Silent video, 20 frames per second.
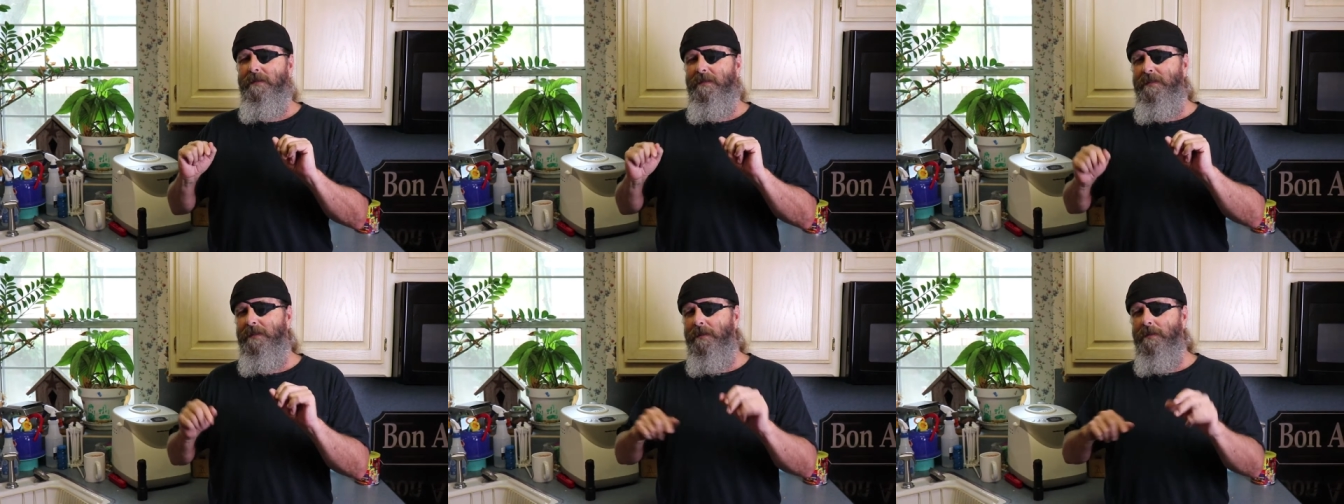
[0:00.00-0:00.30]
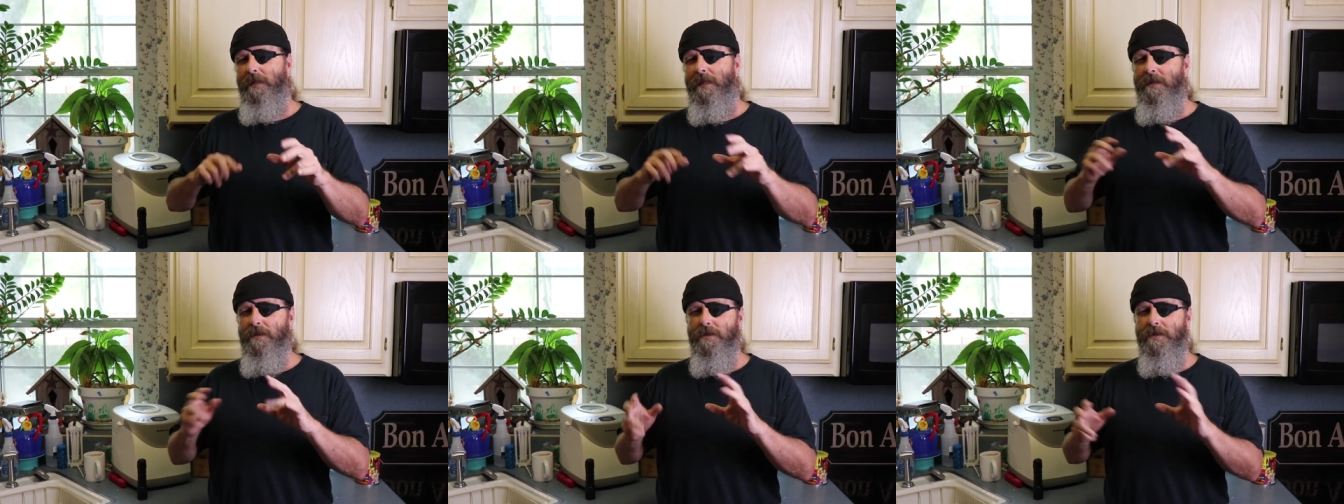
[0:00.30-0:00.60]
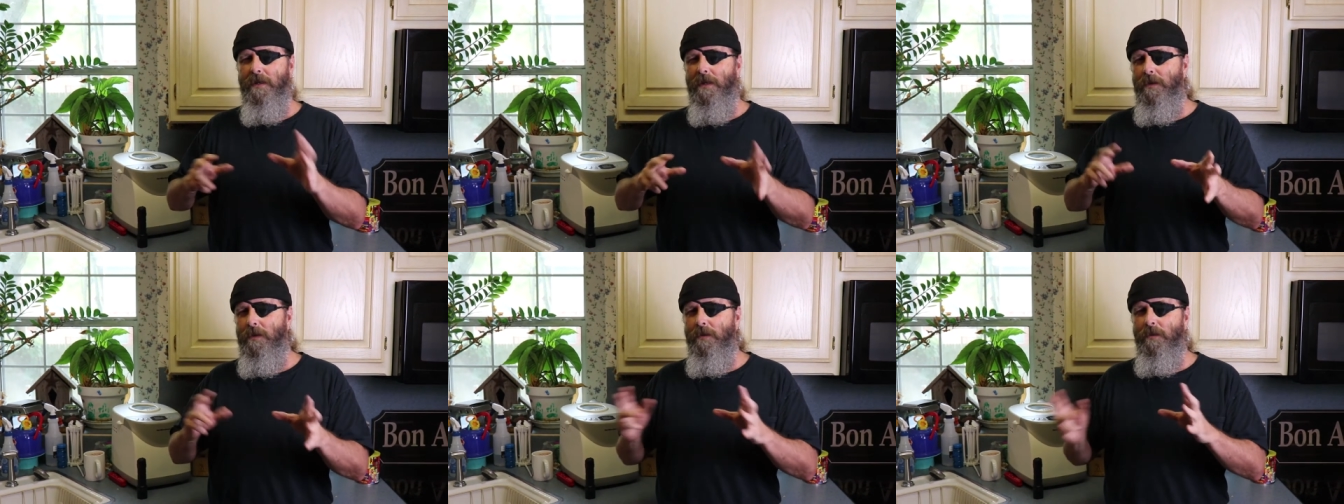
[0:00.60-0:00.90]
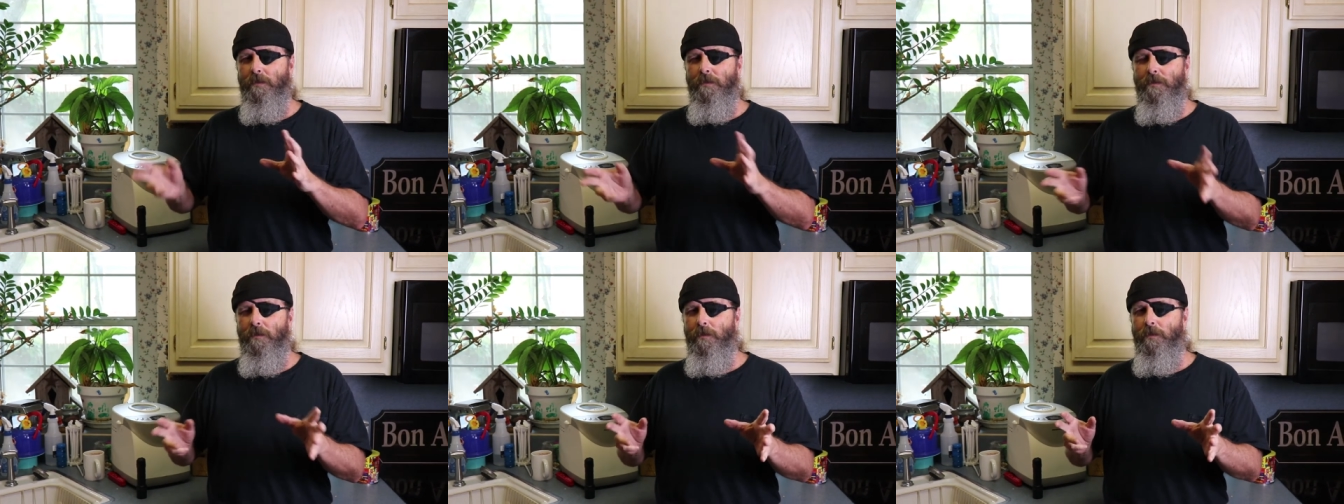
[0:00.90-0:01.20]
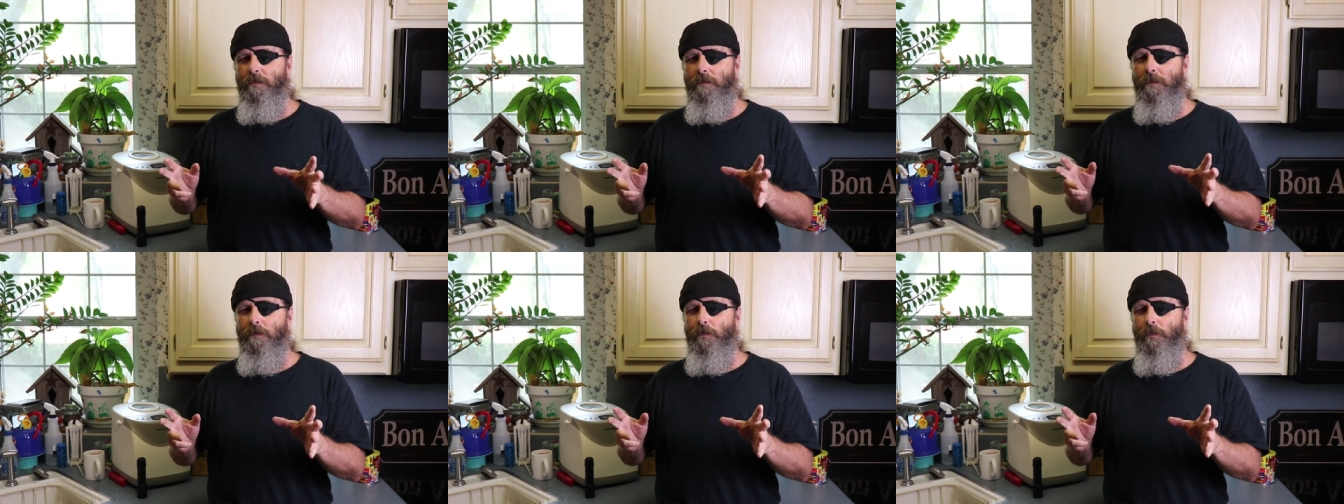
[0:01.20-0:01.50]
you know, let us know
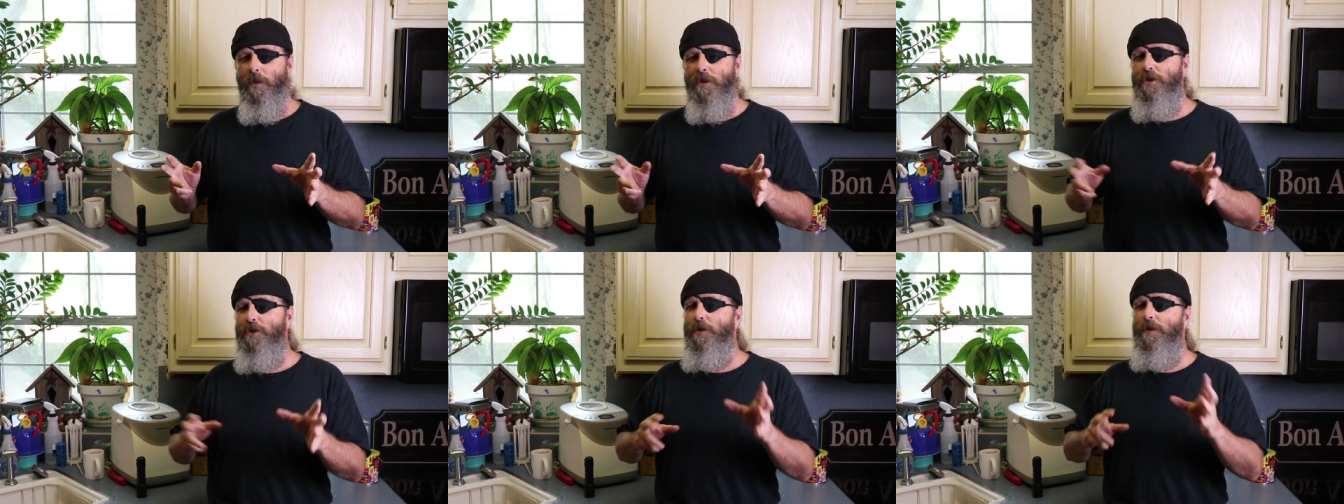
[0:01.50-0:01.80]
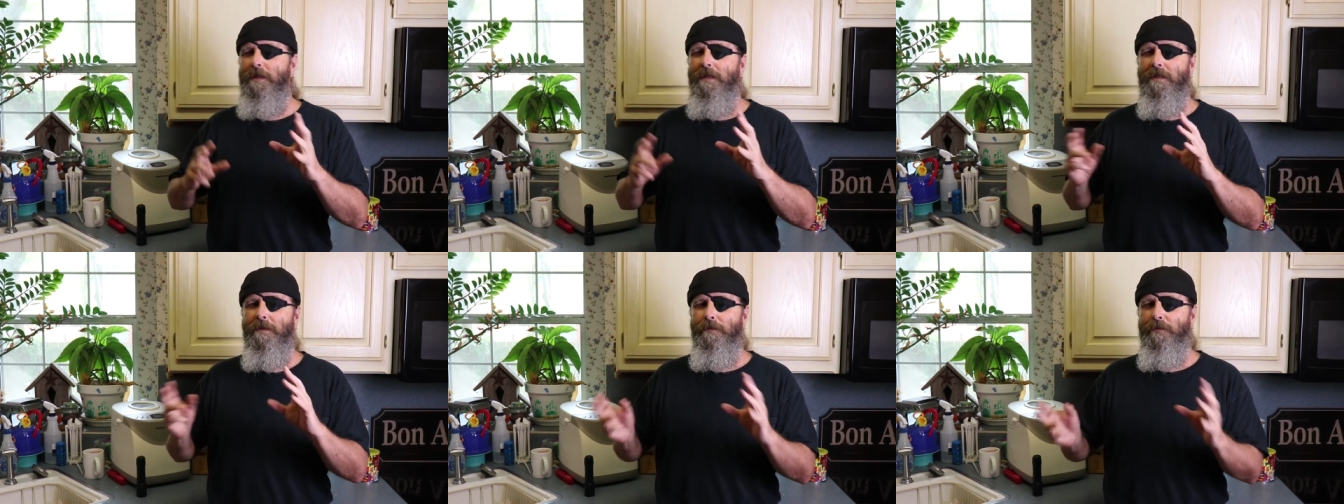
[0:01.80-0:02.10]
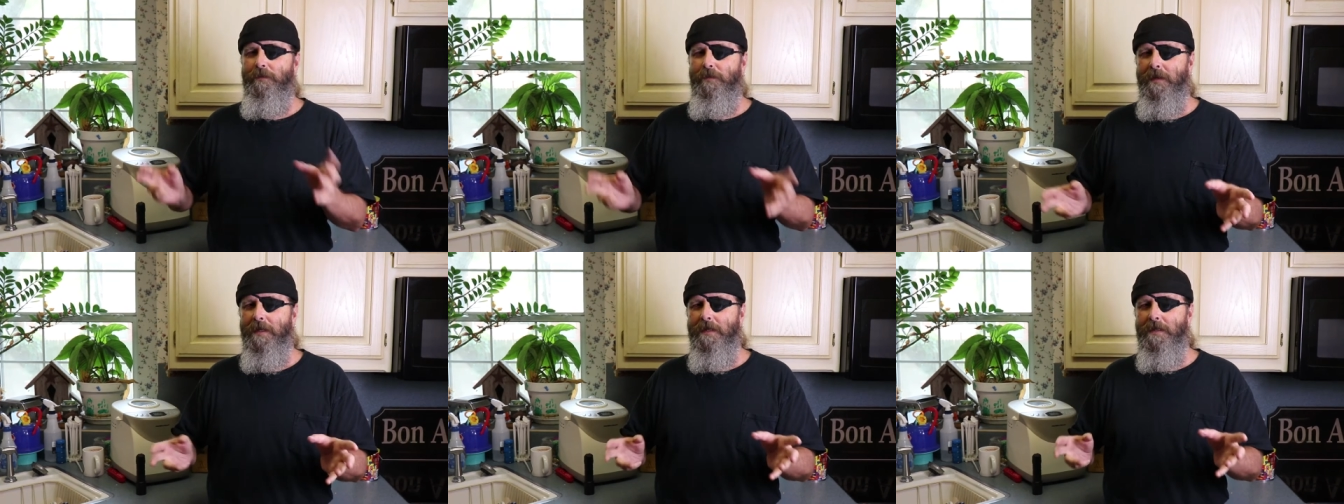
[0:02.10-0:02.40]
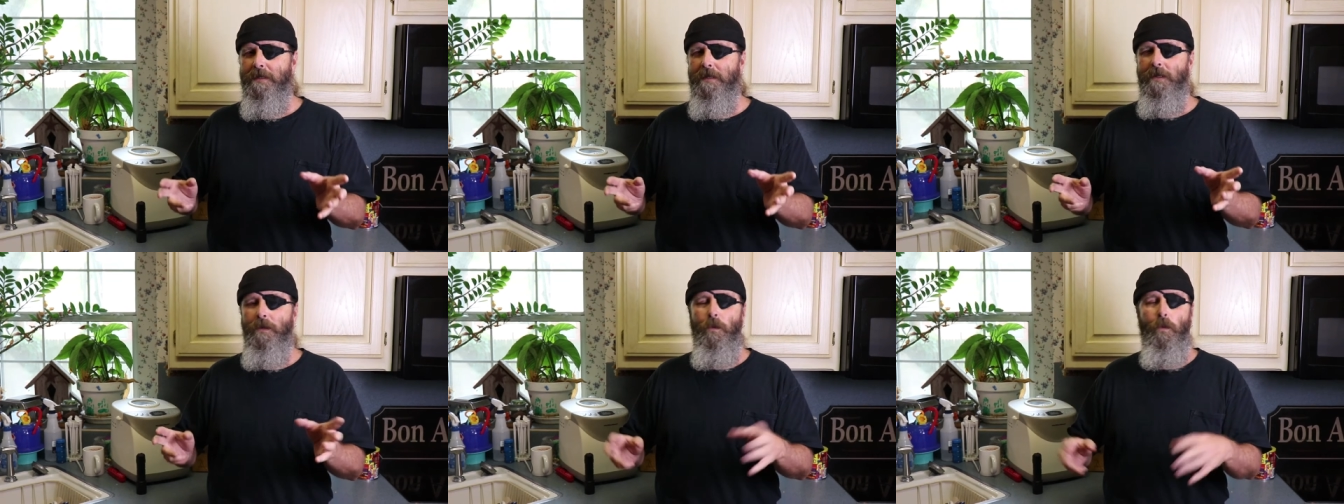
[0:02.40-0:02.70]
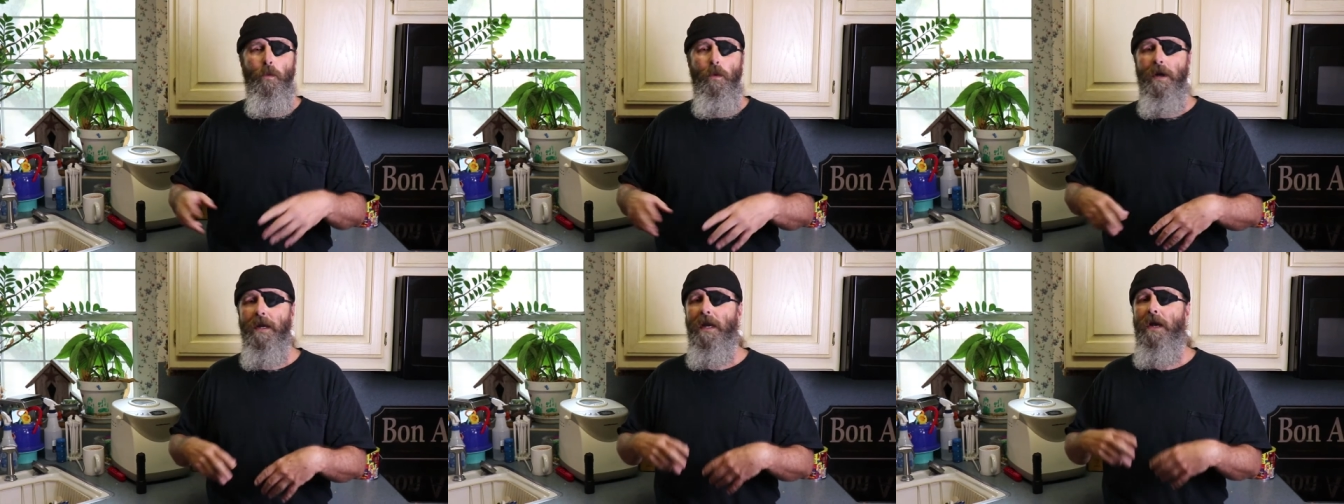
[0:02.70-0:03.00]
what you did to fix it,
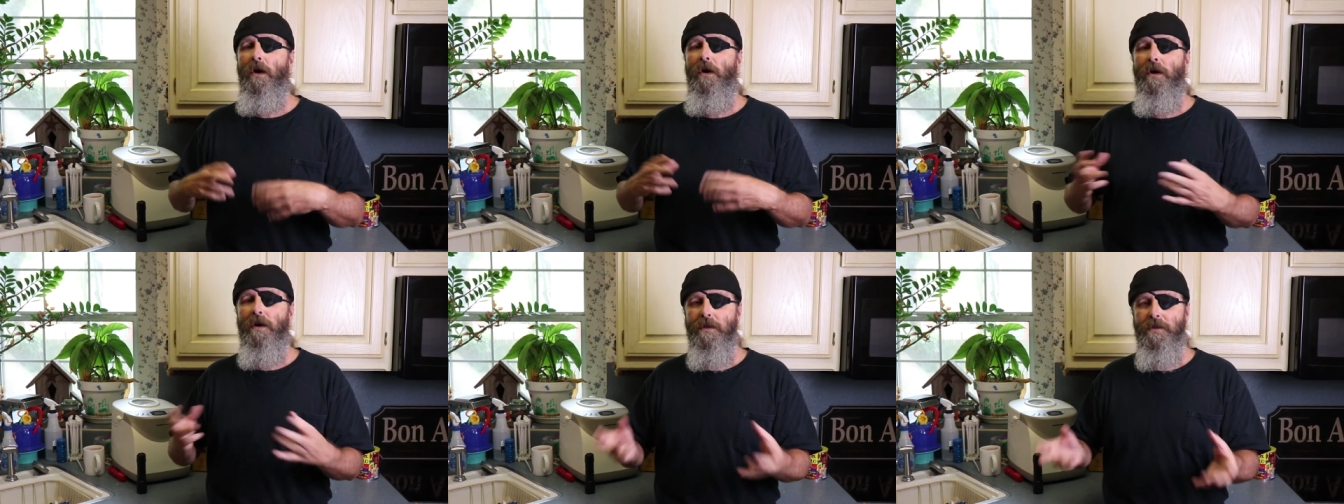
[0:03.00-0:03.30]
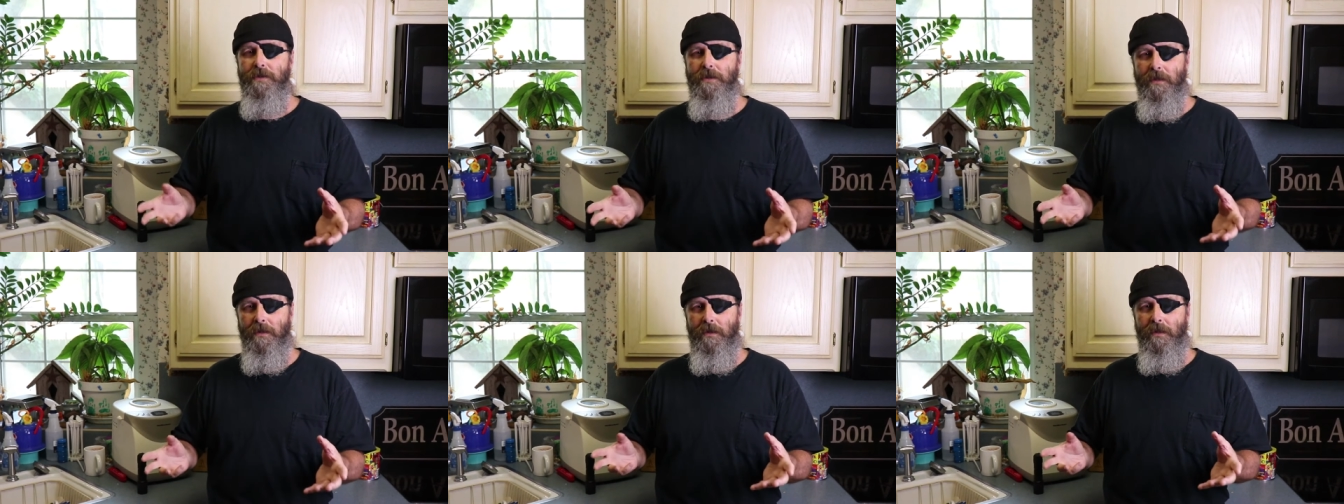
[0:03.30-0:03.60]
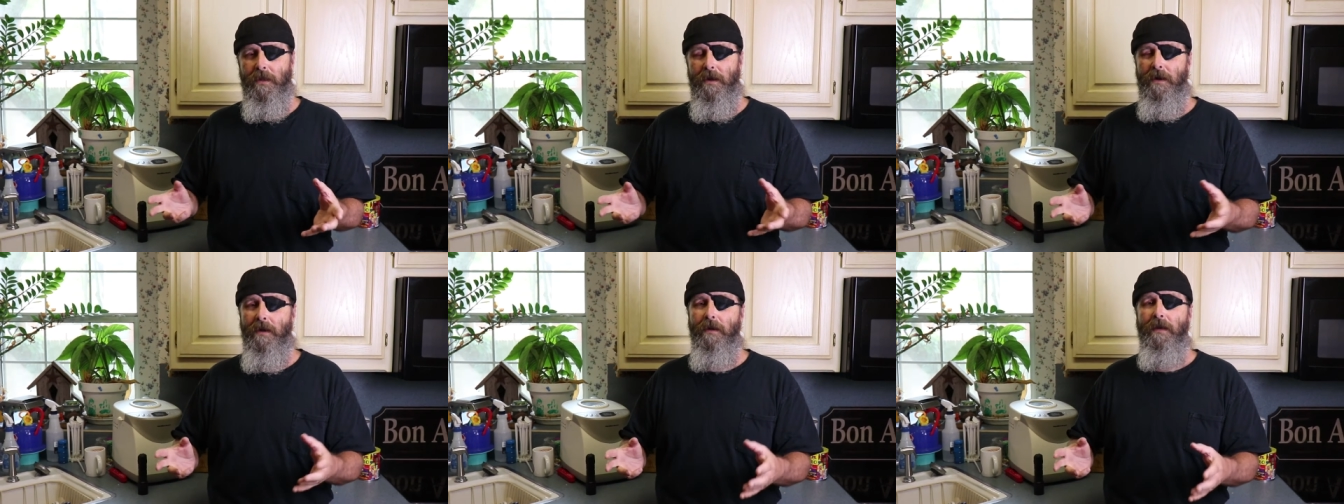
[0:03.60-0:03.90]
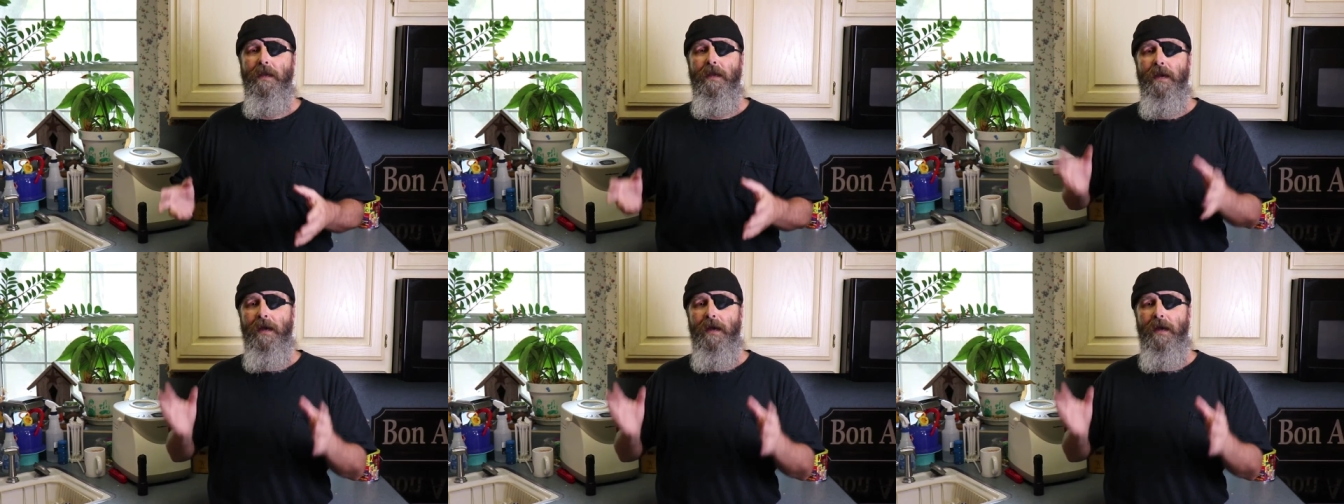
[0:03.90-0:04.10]
what caused the clog.